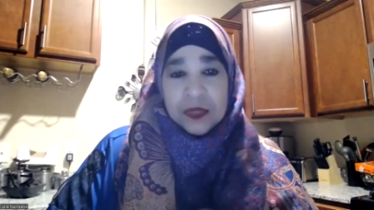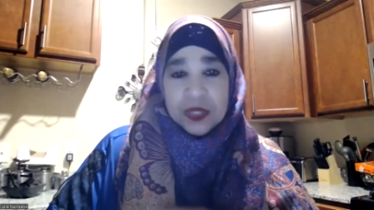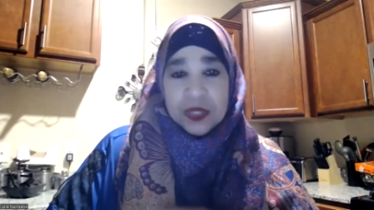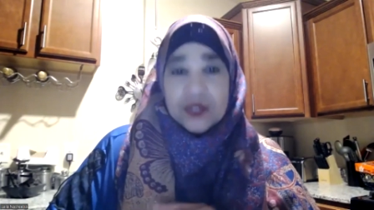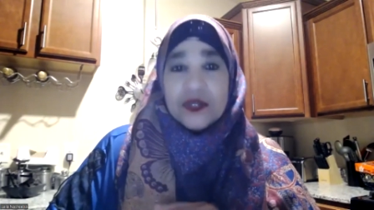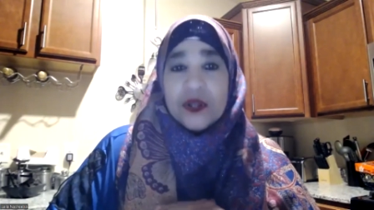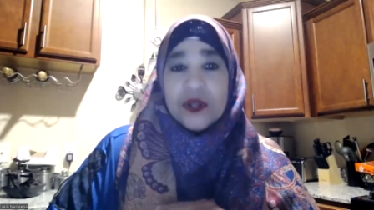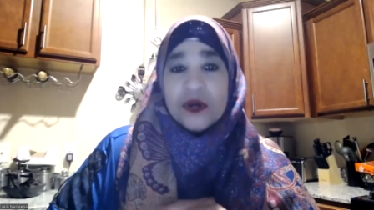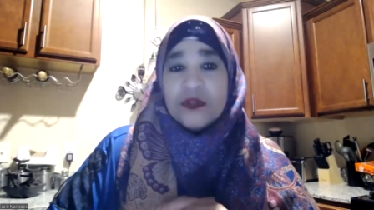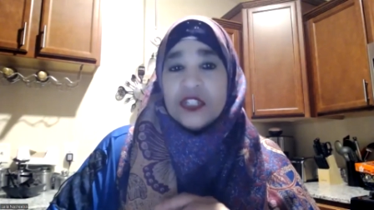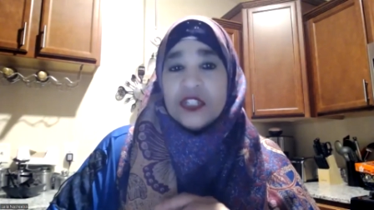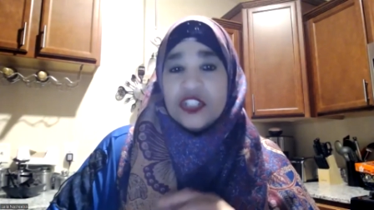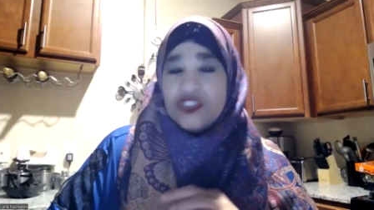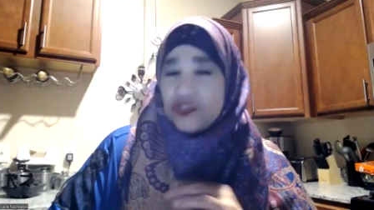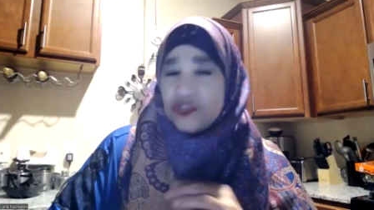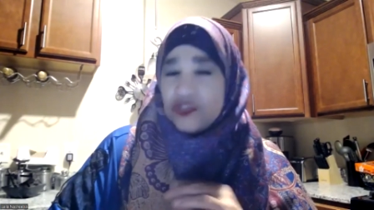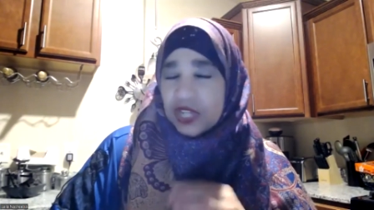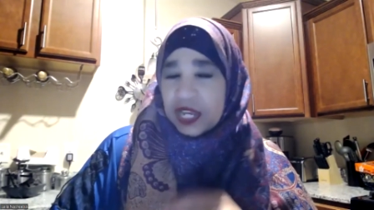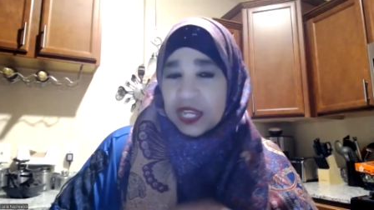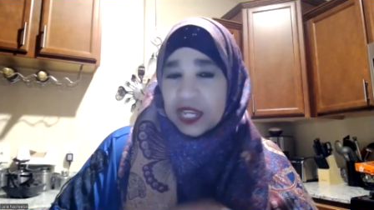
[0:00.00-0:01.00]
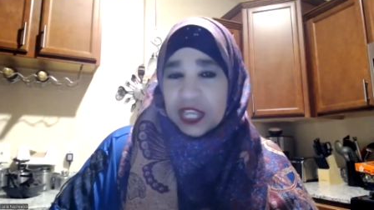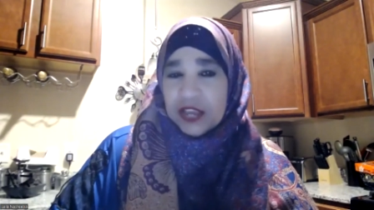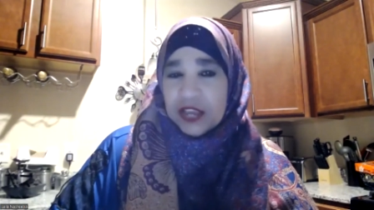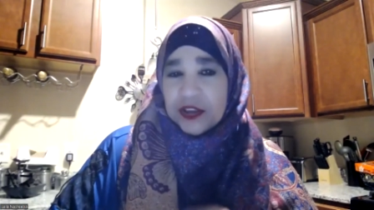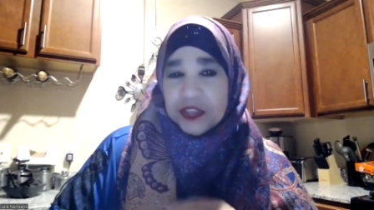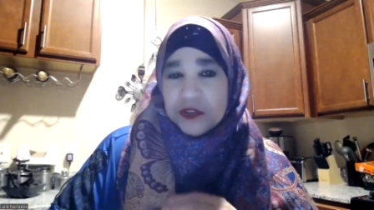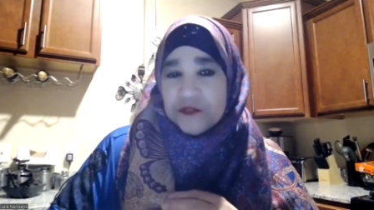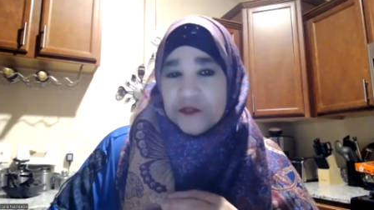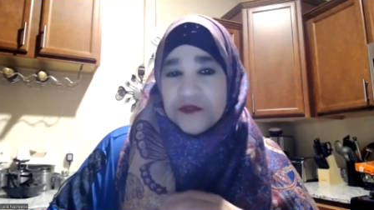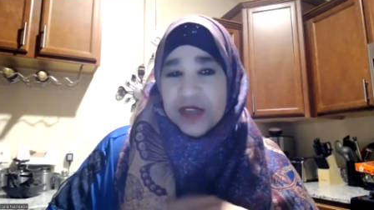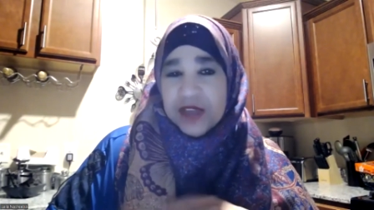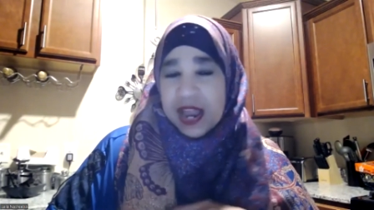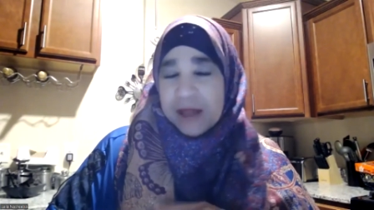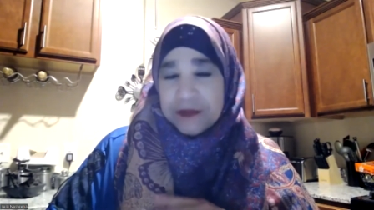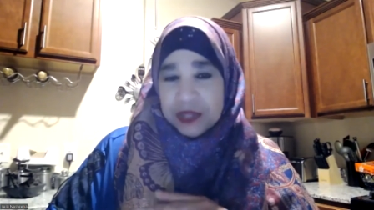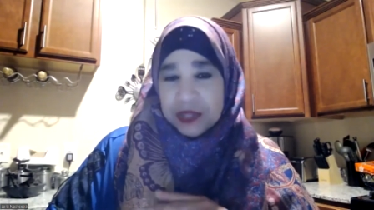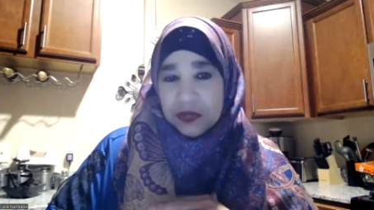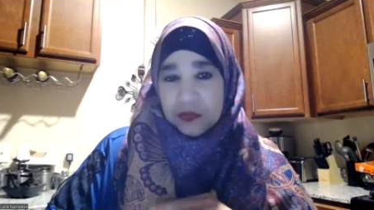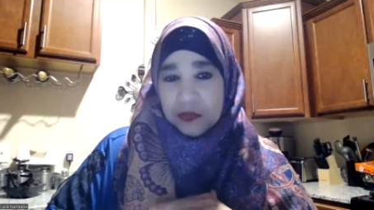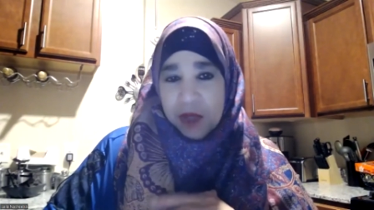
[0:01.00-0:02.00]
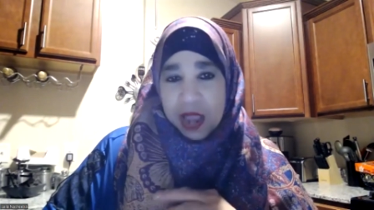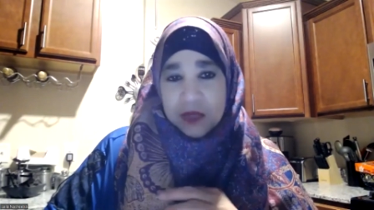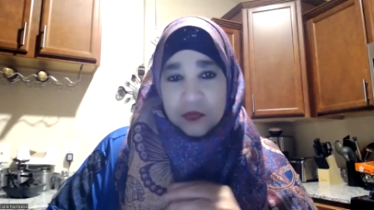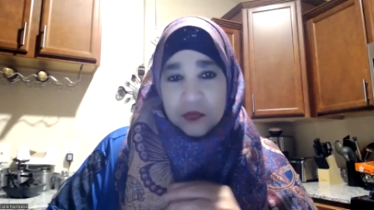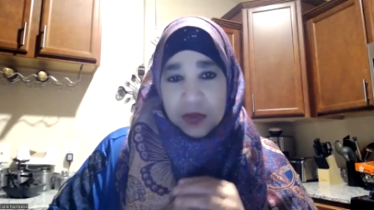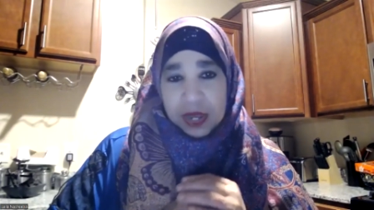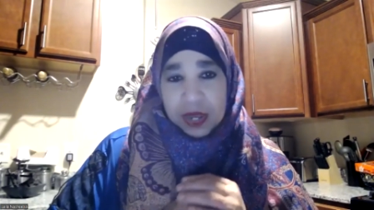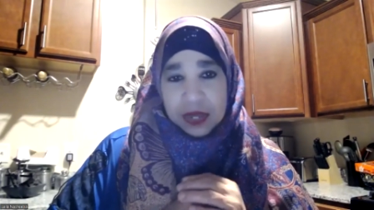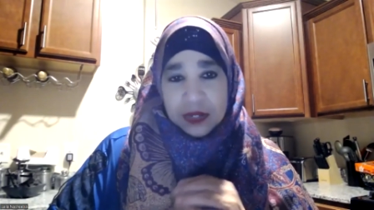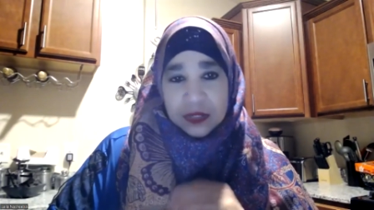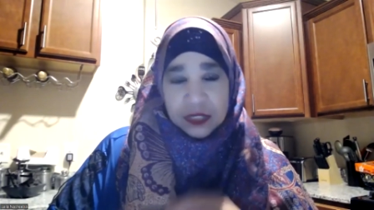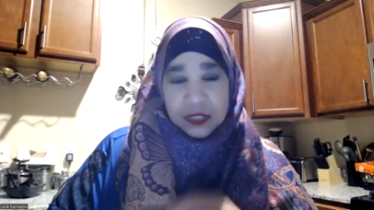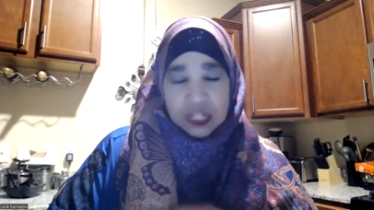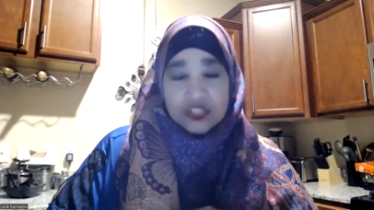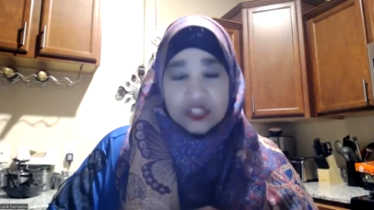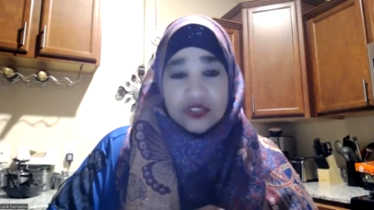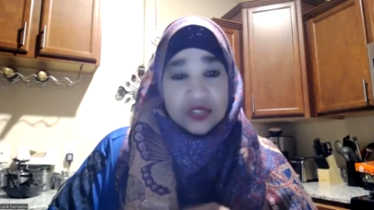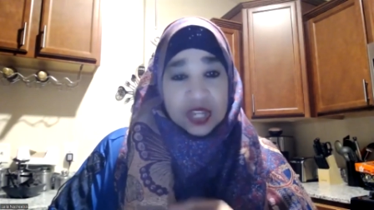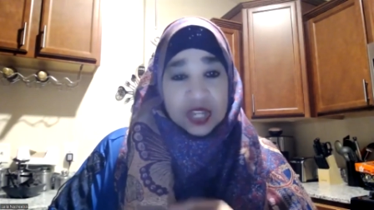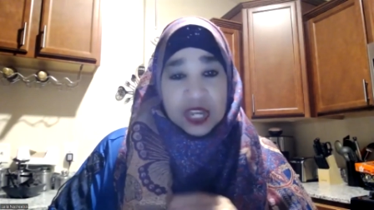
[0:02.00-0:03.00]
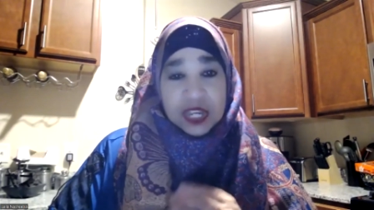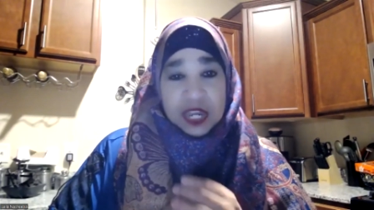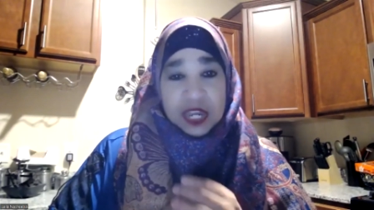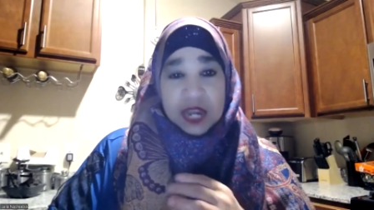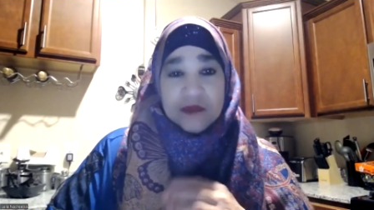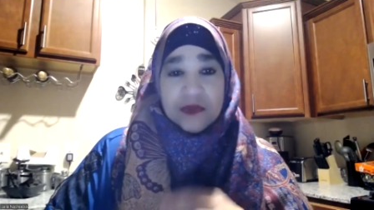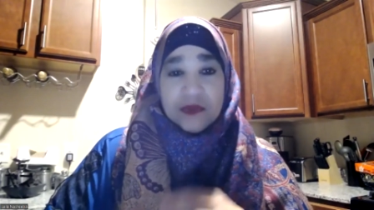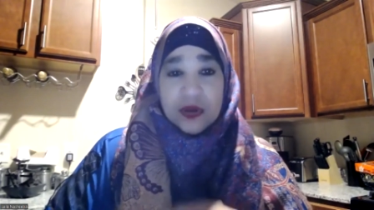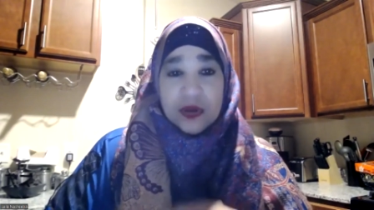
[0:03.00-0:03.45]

You know, did you take care of your family the right way? Did you take care of